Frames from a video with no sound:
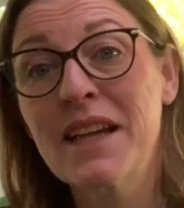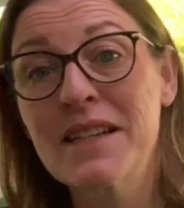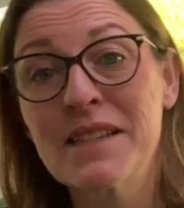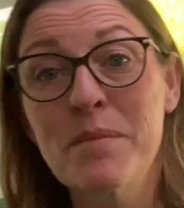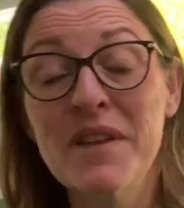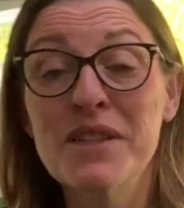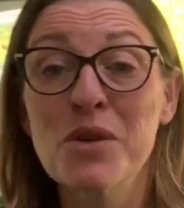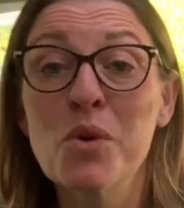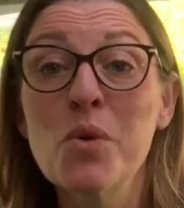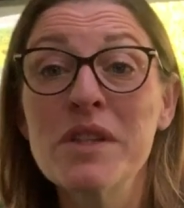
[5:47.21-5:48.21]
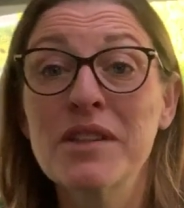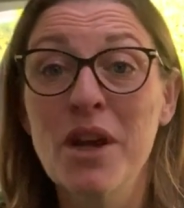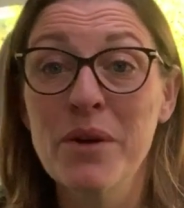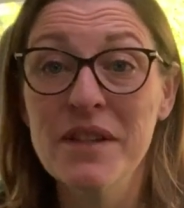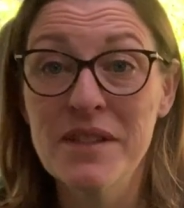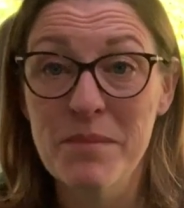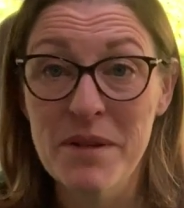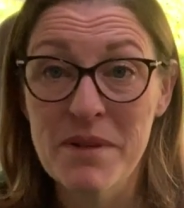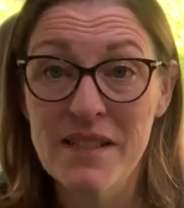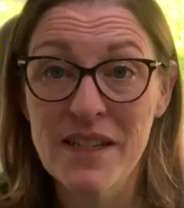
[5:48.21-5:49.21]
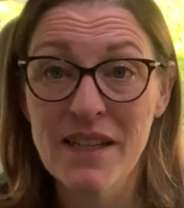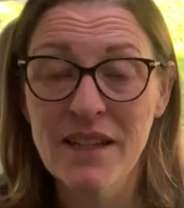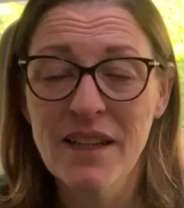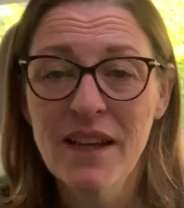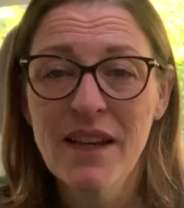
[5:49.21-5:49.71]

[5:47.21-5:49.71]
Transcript: and something's always going to be missing.